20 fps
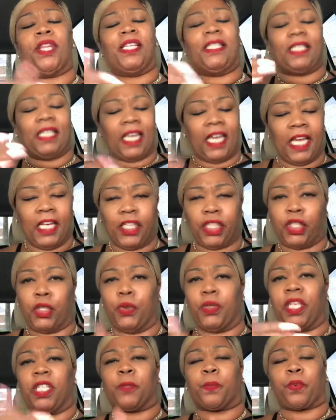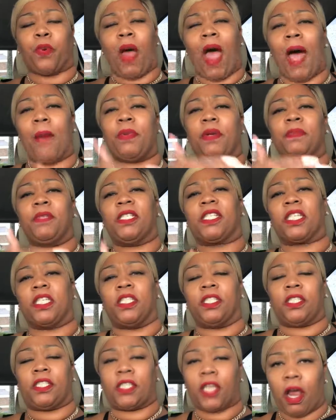this issue, this problem, this
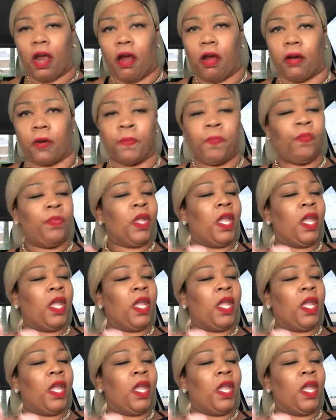concern,